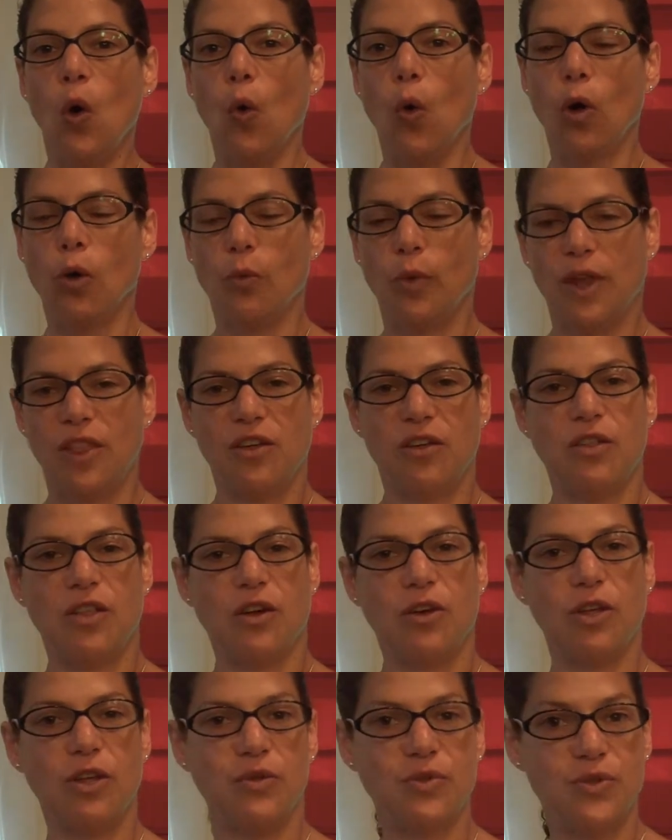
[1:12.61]
or whether
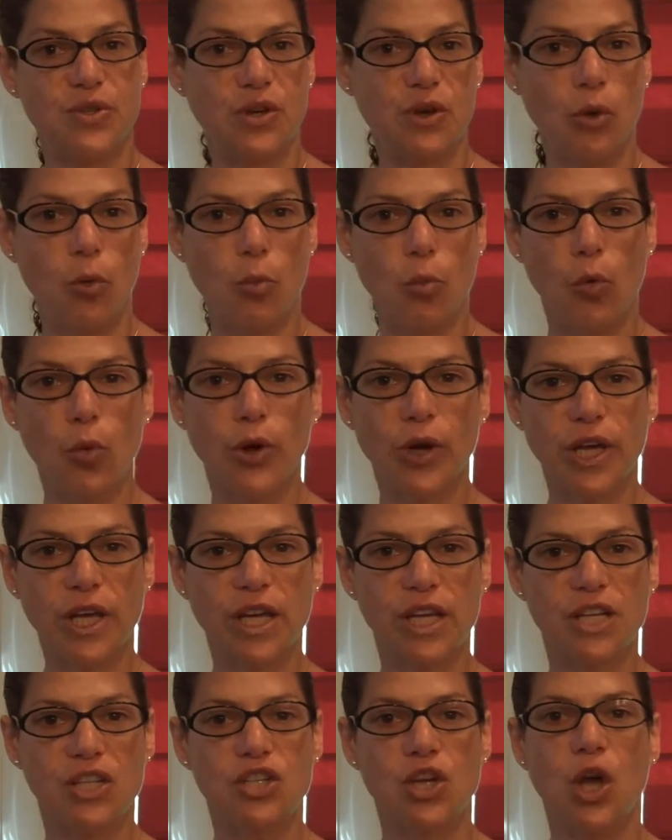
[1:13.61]
they're using a
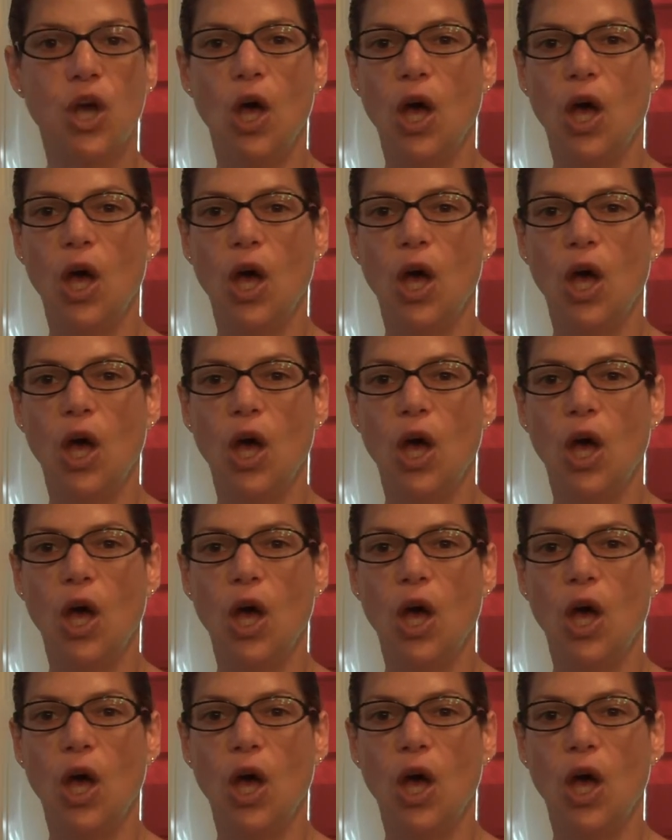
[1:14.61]
mortgage,